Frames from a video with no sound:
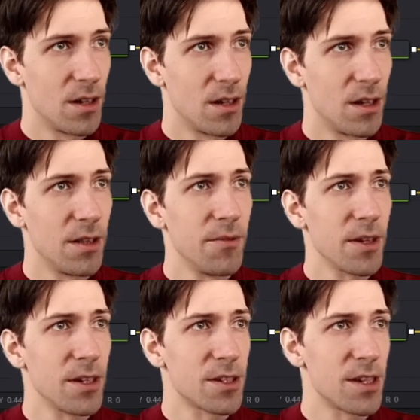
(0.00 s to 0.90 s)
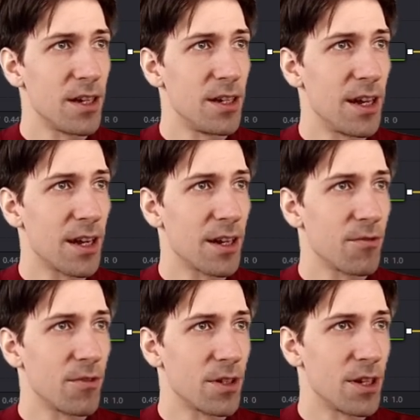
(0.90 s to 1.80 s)
And then we're going to set a
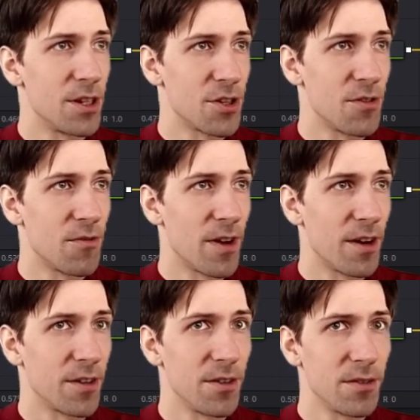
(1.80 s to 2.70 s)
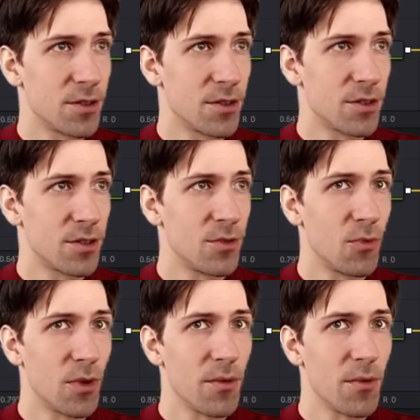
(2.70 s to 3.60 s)
negative rotation value to
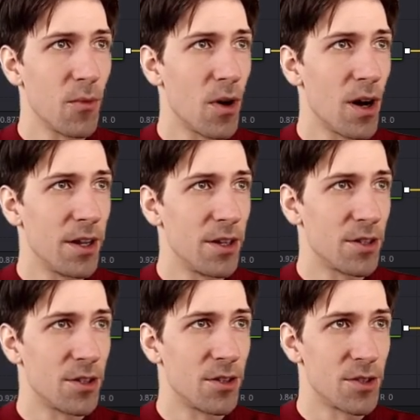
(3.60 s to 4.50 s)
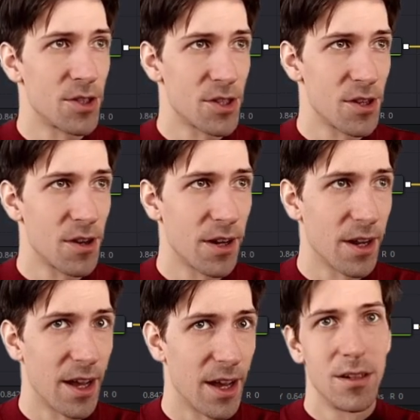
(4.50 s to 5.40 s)
where we want it to start
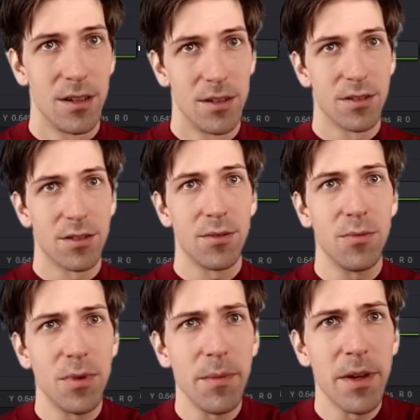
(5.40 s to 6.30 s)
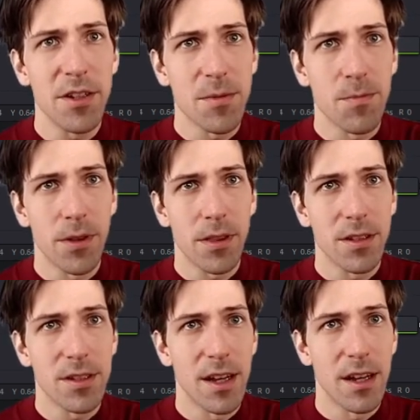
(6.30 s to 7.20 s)
at. So we might just put
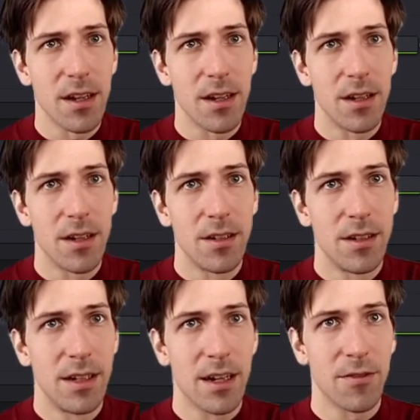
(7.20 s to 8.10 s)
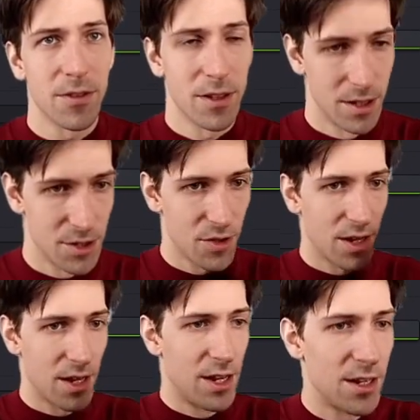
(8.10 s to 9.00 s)
this at negative
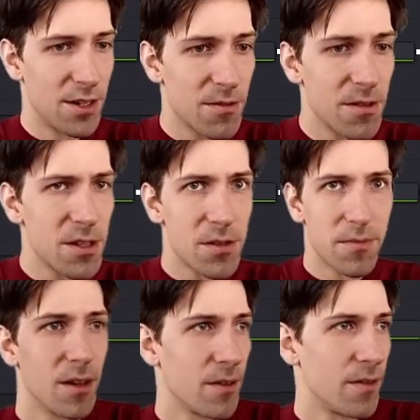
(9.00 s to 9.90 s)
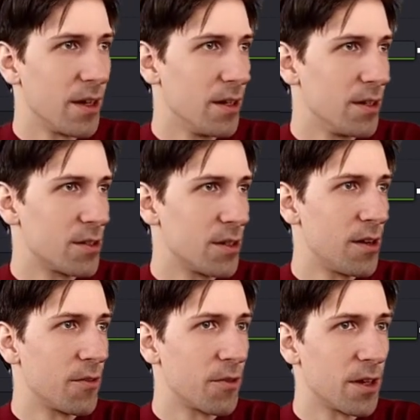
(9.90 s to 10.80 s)
180 degrees, right? So
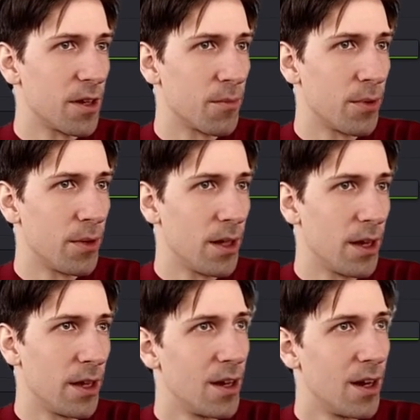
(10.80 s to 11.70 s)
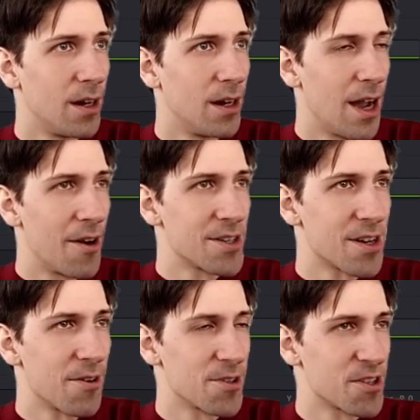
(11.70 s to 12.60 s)
now if we hit play, our
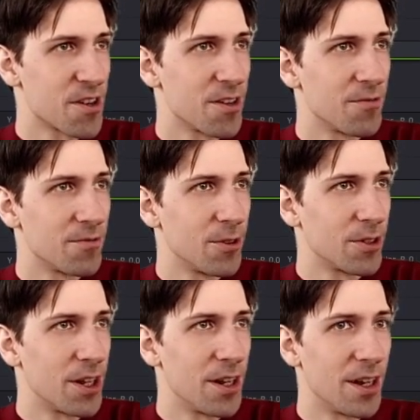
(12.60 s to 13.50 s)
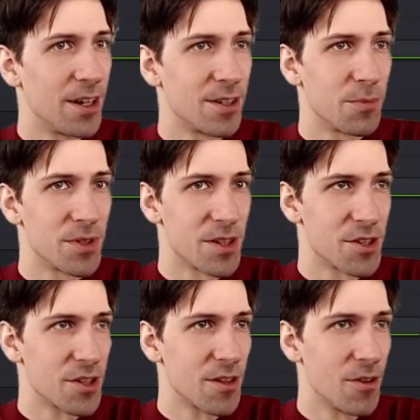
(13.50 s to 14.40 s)
stars are going to rotate into
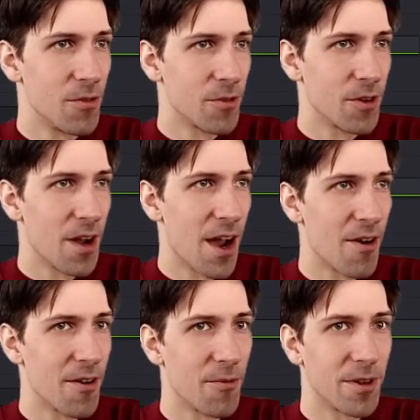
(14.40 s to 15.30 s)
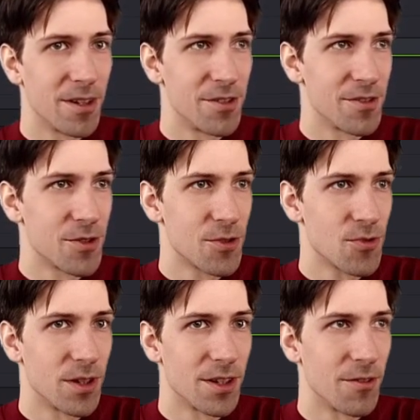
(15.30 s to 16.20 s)
position over our
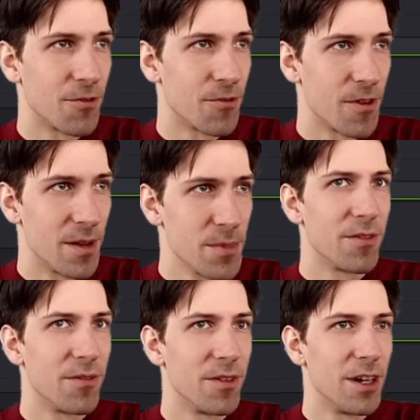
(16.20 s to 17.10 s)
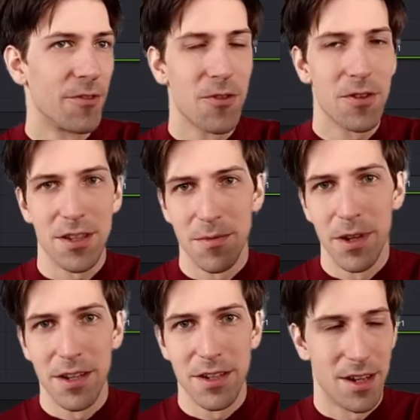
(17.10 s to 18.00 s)
120 frames. And of course, there's
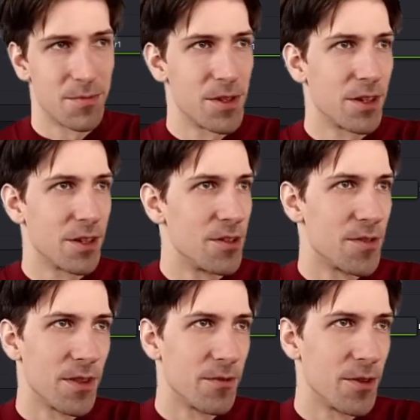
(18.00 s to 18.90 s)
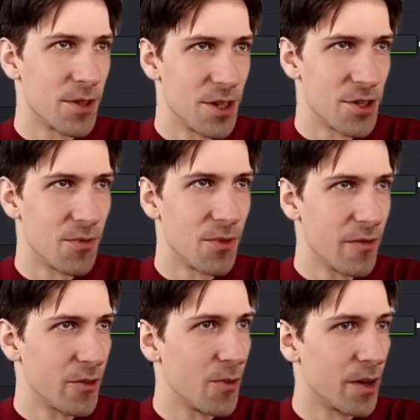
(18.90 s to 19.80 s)
many setups you could use for the rotation,
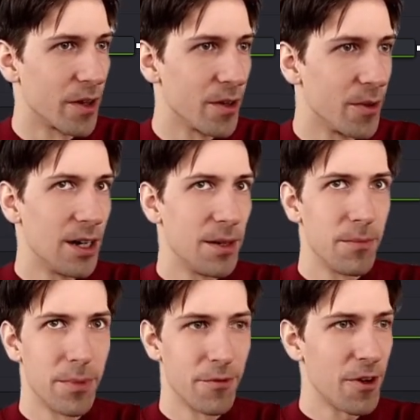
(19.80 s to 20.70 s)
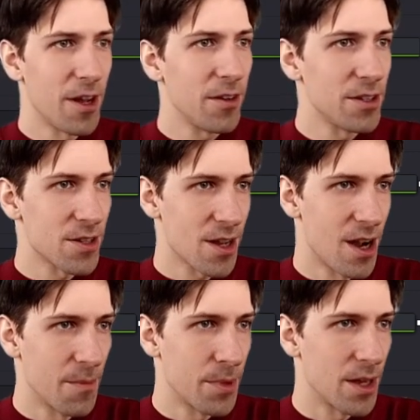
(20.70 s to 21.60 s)
whatever you want to go with. Um, but for now, let's
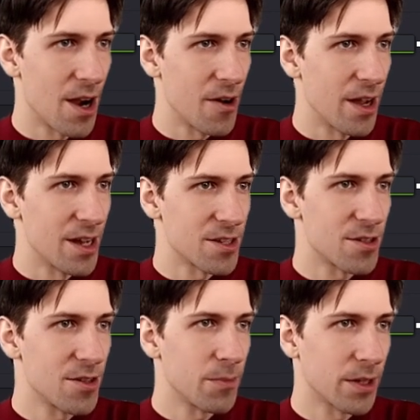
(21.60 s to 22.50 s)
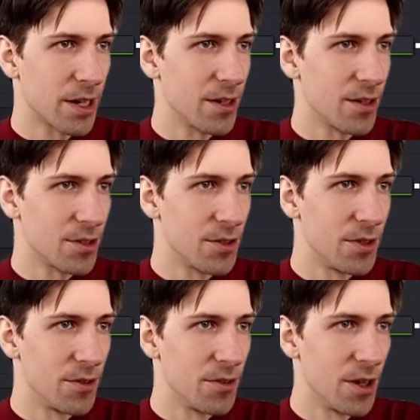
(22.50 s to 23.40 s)
copy our S duplicate to a
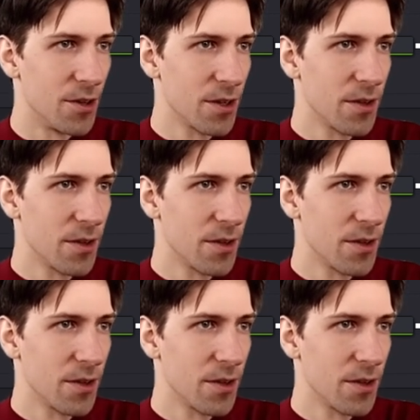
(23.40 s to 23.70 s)
new node.